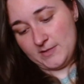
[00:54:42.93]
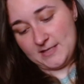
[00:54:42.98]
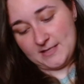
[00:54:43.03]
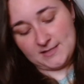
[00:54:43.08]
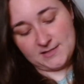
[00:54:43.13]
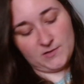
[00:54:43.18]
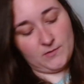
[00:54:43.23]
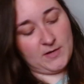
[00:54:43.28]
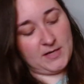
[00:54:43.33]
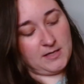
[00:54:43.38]

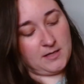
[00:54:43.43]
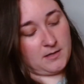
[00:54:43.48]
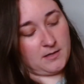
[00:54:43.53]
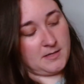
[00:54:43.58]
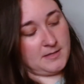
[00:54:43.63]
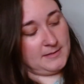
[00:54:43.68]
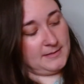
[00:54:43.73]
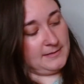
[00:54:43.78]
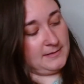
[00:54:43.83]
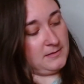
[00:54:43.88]
that's quite
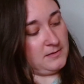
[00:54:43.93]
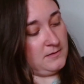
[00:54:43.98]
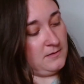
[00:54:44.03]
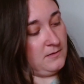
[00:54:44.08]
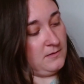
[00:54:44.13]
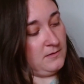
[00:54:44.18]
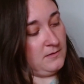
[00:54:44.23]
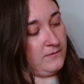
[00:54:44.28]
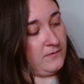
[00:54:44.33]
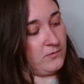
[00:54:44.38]
nice
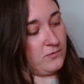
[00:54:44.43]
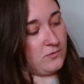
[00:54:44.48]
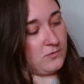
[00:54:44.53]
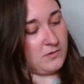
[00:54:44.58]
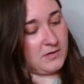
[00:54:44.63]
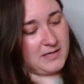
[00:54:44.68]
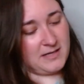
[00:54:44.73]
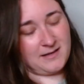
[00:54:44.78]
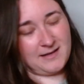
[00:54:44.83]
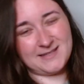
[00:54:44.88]

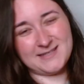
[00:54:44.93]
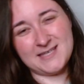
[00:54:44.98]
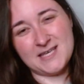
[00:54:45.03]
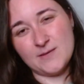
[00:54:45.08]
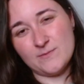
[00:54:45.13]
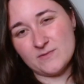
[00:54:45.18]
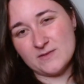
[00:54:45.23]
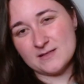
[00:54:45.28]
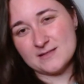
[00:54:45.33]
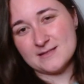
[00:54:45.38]
for, I like to
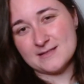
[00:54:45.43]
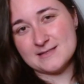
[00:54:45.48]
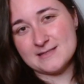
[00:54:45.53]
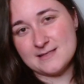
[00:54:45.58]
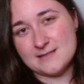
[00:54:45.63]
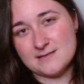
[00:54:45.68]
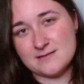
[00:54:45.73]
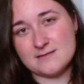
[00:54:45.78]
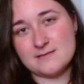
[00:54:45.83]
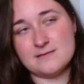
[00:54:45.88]
keep things like
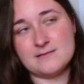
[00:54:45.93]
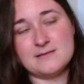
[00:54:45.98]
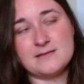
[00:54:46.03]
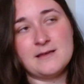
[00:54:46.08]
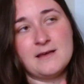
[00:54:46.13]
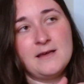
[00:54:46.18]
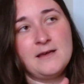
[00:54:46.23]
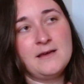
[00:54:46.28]
scissors,